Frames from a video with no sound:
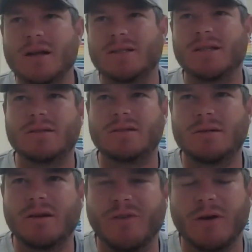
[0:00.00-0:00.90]
our the,
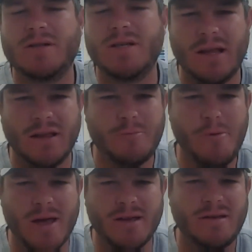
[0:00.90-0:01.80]
the diversity of this
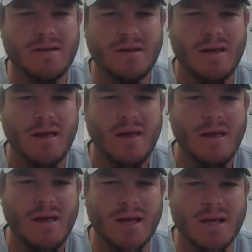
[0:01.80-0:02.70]
place
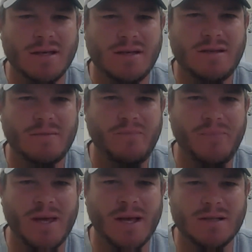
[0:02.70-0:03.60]
is
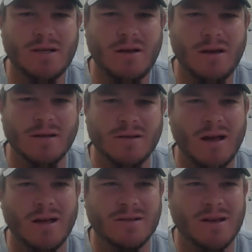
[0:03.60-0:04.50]
is is
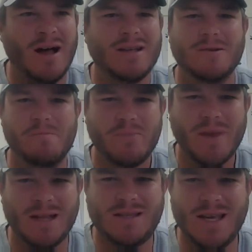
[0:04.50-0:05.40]
is awesome.
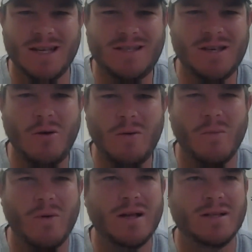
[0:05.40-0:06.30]
It's it's
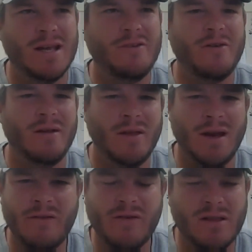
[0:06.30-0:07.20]
so different
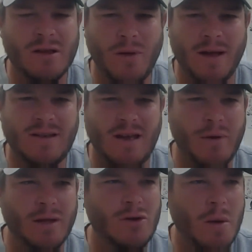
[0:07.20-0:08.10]
than every other place I've
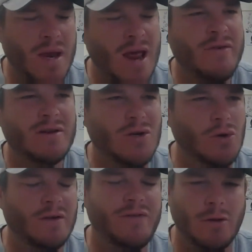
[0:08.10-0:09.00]
been to. I mean, every
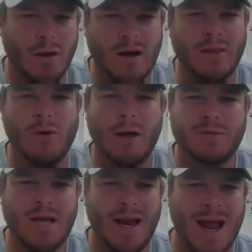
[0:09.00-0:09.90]
school, if you look on the
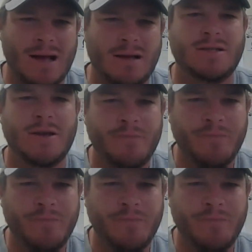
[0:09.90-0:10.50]
website, has